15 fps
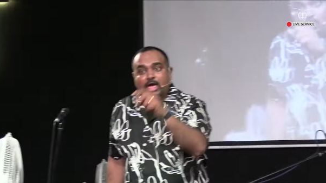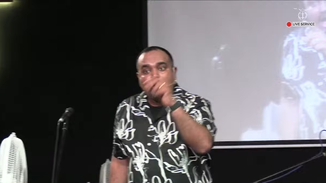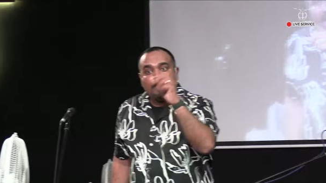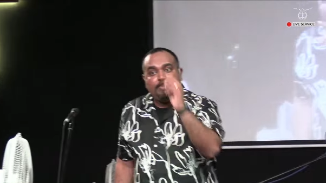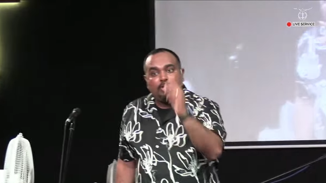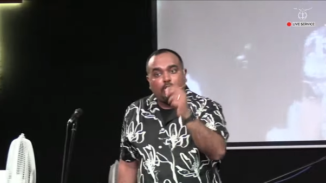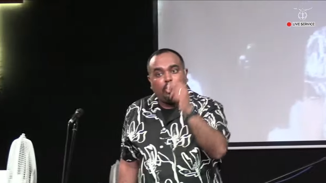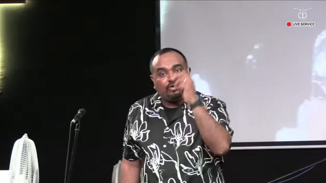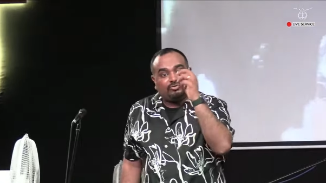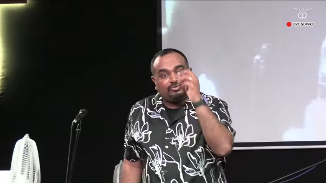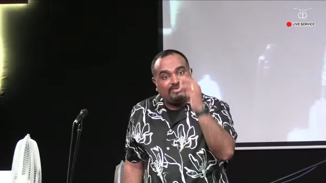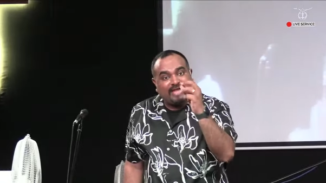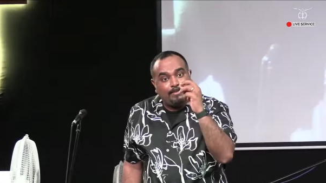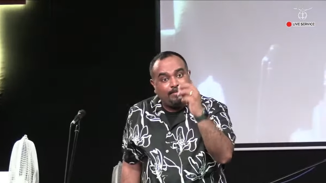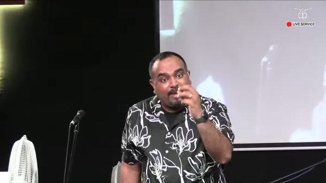Because
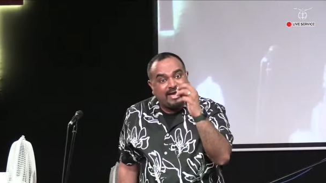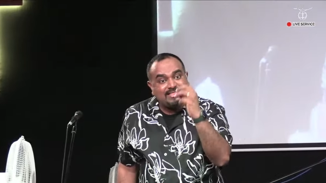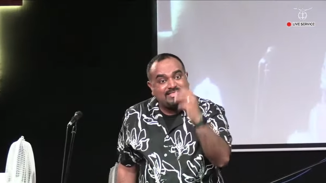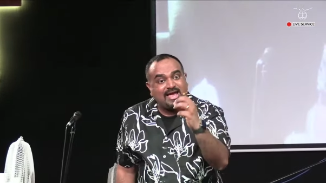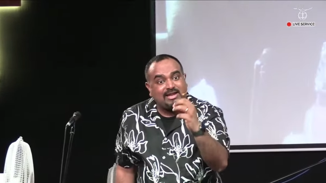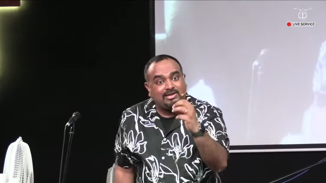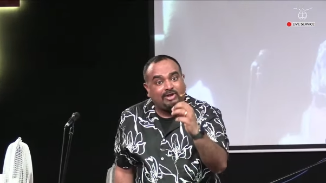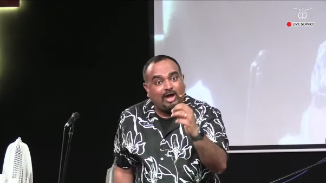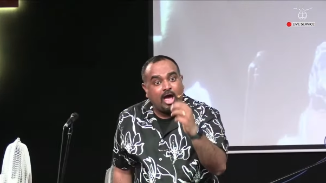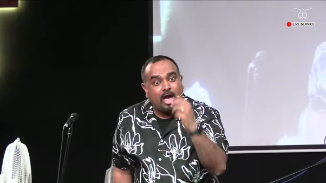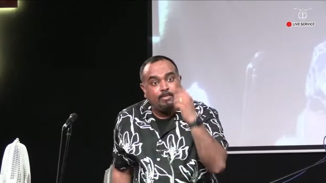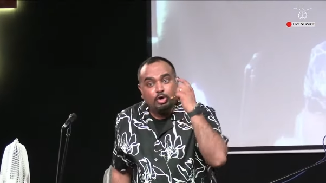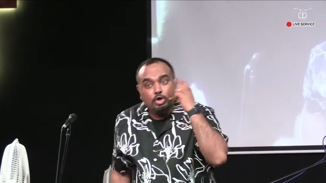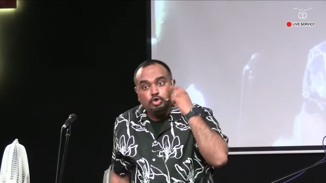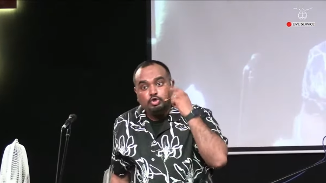that by that time,
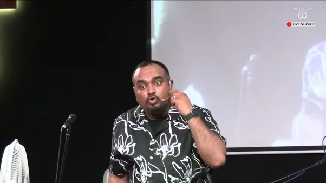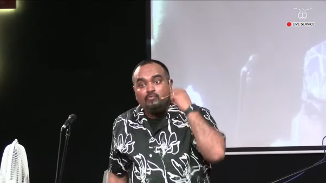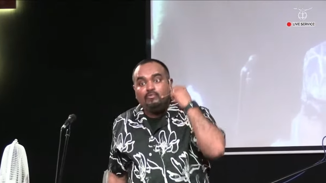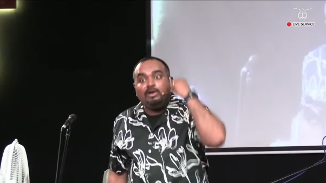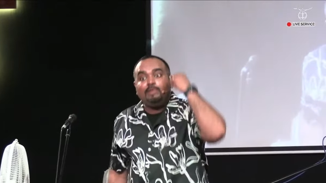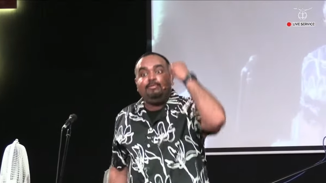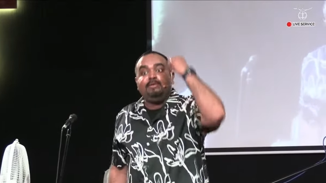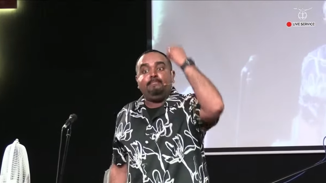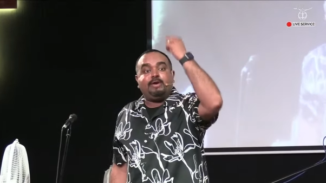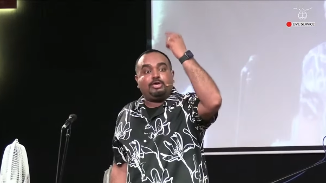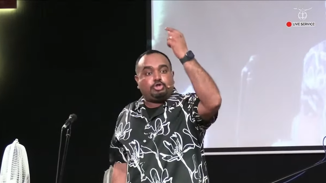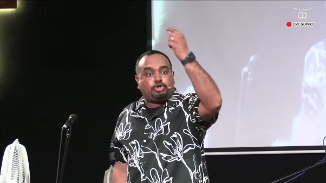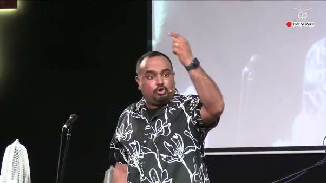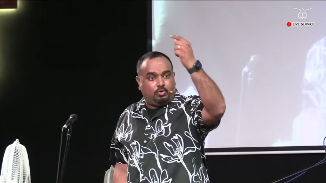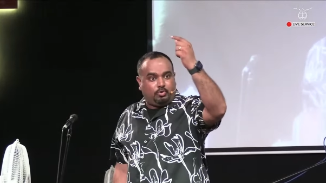you will be
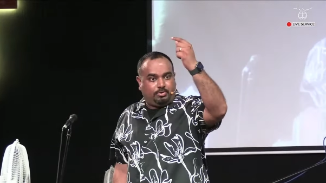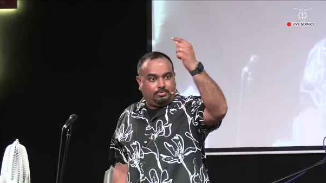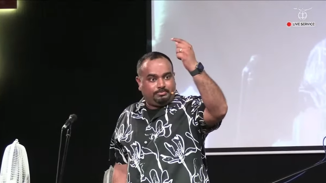matured.